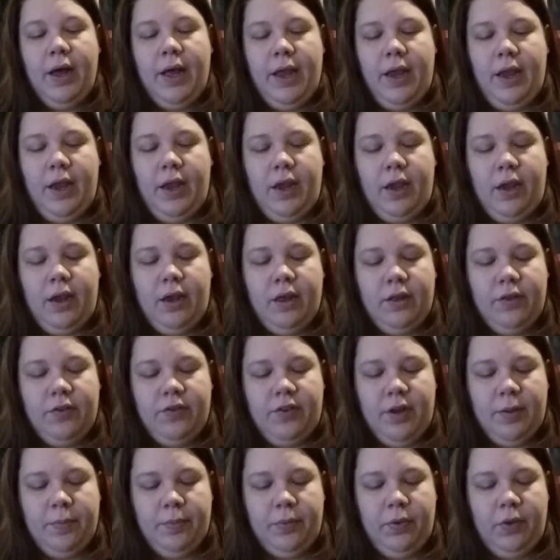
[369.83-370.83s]
a
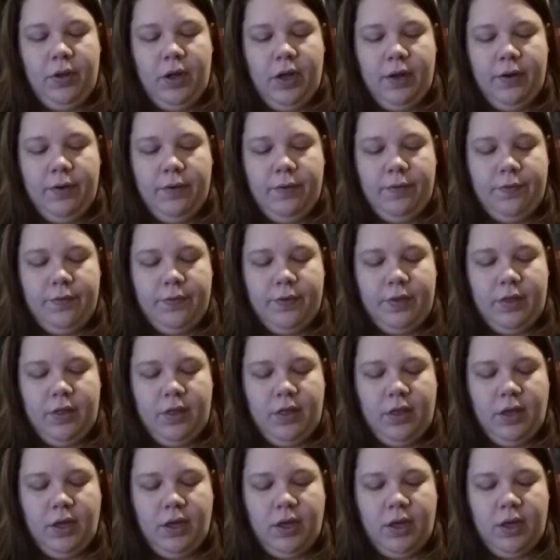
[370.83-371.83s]
sample of
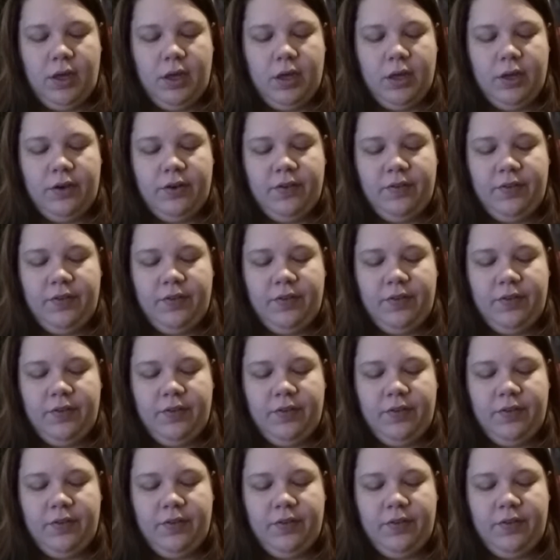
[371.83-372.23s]
the